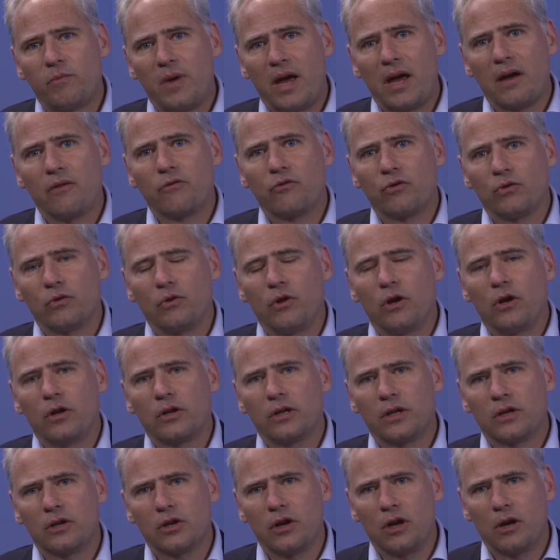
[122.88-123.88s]
behavioral law
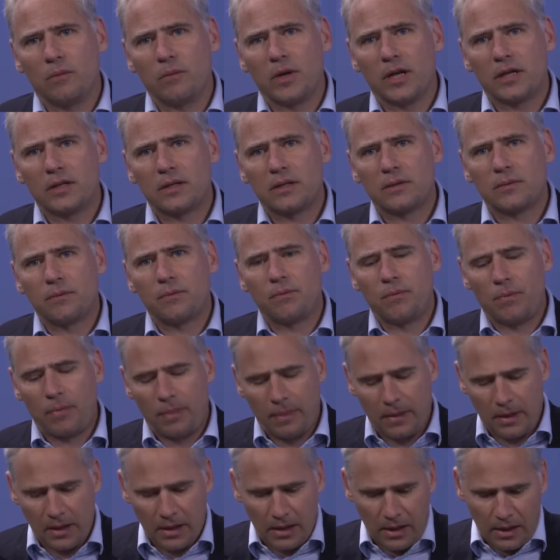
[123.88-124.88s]
and economics.
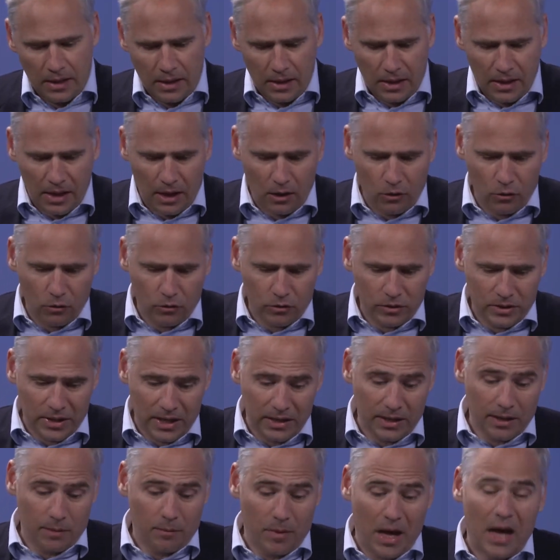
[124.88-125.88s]
Now,
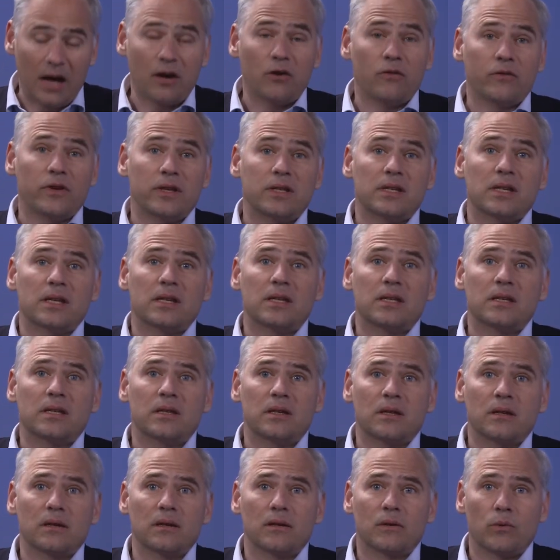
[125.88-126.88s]
Daniel Markovits is
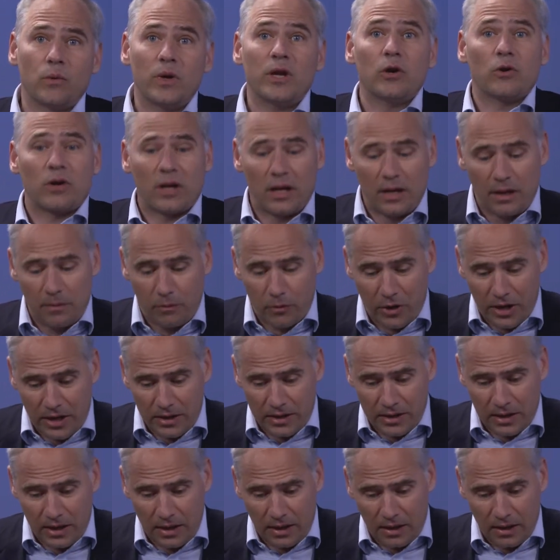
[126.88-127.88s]
the Guido
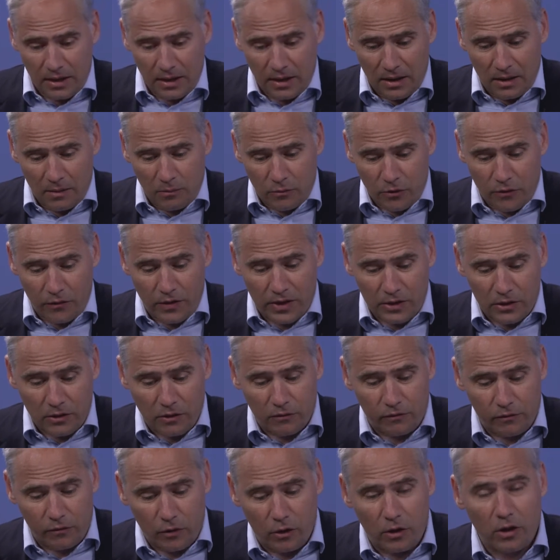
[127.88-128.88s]
Calabresi Professor
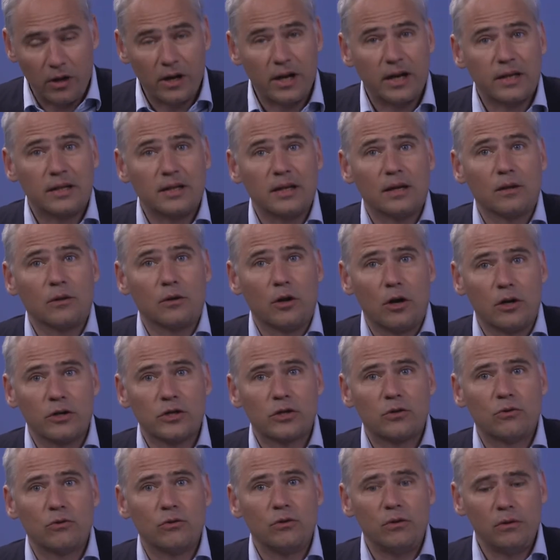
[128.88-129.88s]
of Law at Yale Law
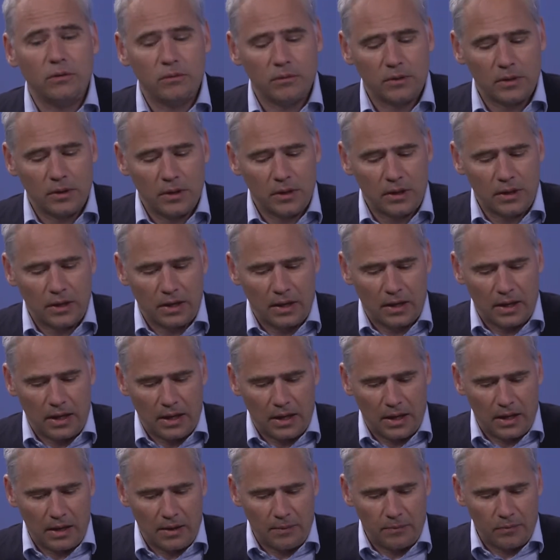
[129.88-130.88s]
School
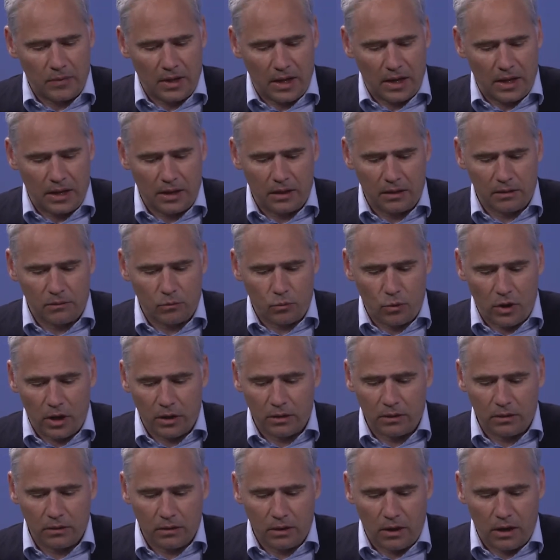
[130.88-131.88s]
and
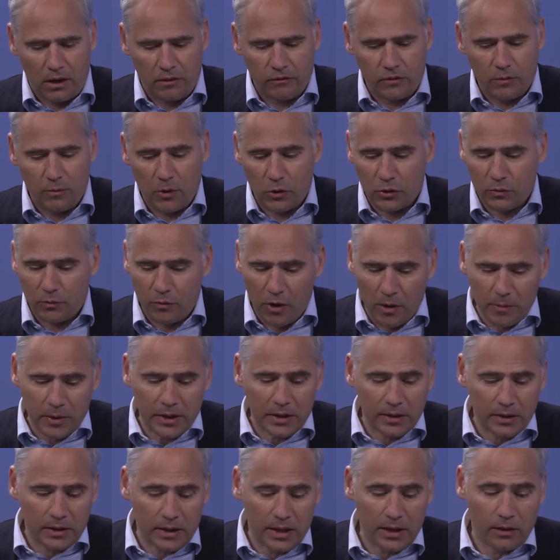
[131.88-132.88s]
one of the most
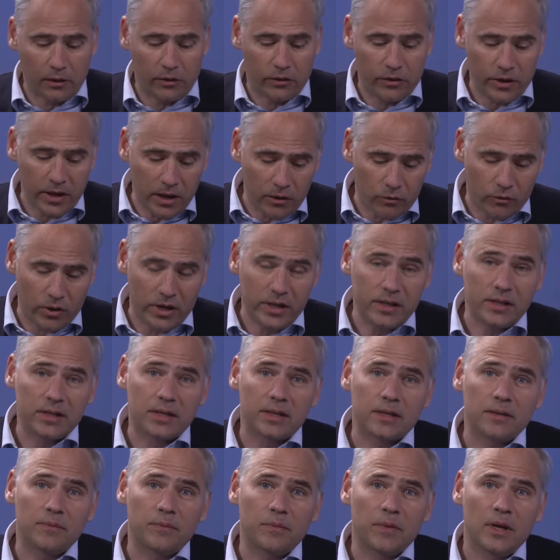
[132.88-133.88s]
prominent legal
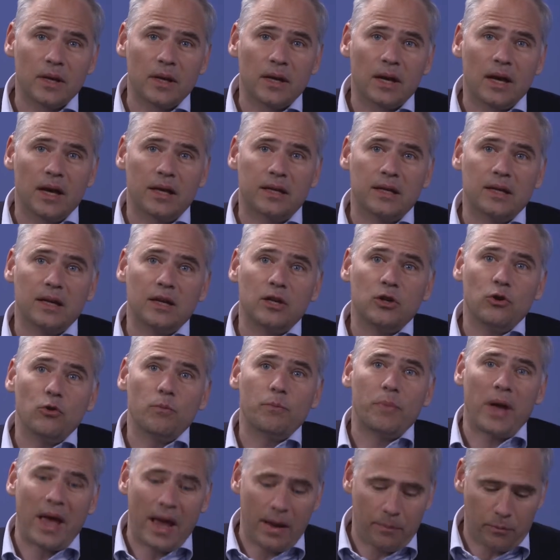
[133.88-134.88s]
theorists. And in a new
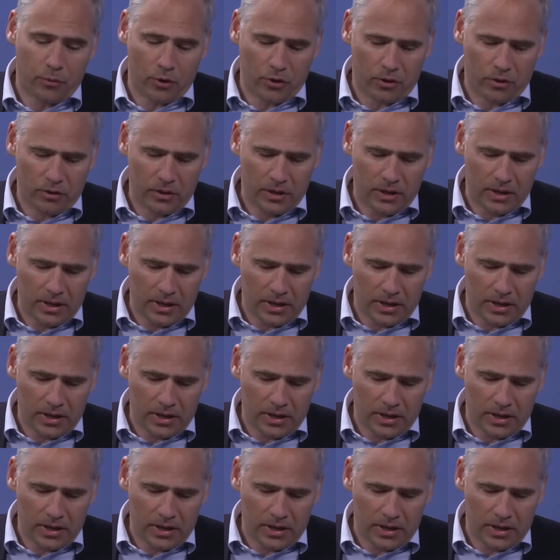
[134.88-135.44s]
paper,